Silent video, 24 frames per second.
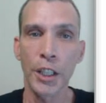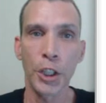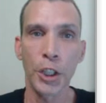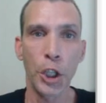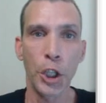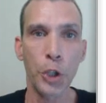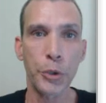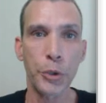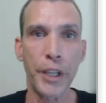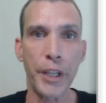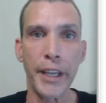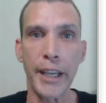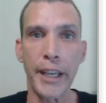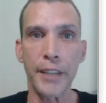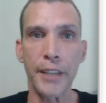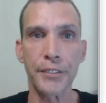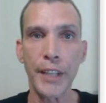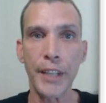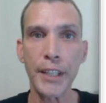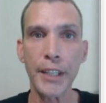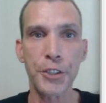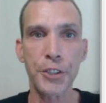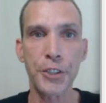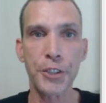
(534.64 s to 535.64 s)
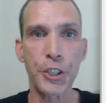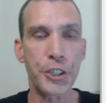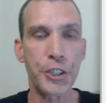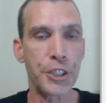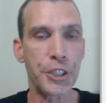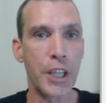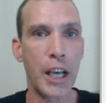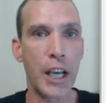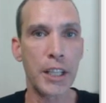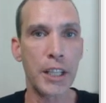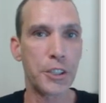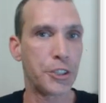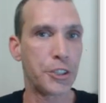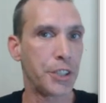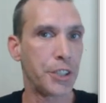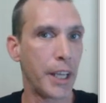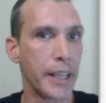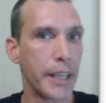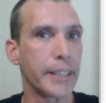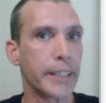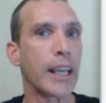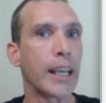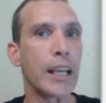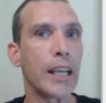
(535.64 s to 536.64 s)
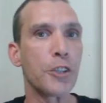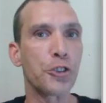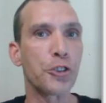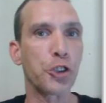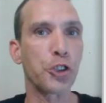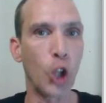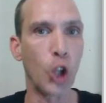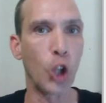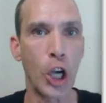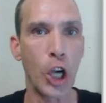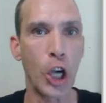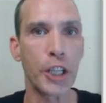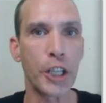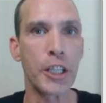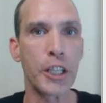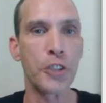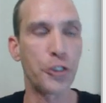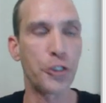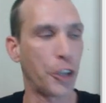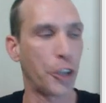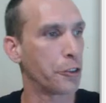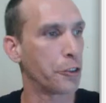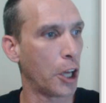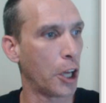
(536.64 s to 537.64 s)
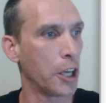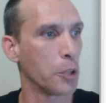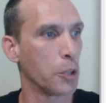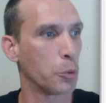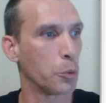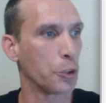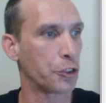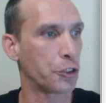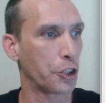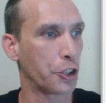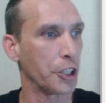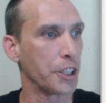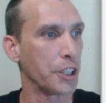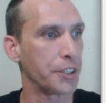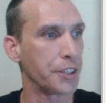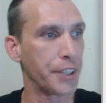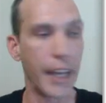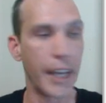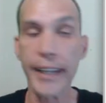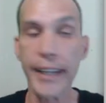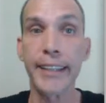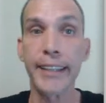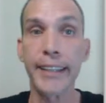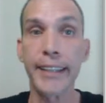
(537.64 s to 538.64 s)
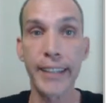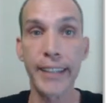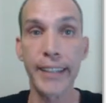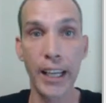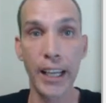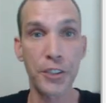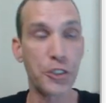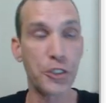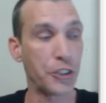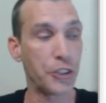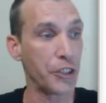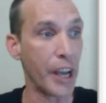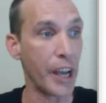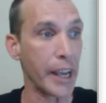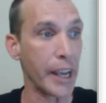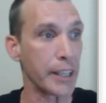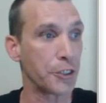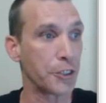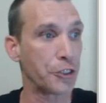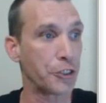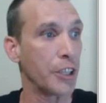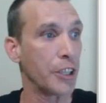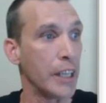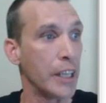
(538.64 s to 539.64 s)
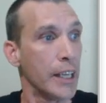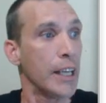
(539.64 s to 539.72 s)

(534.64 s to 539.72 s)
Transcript: Okay and that did not take as long as I thought it was going to take and that's nice.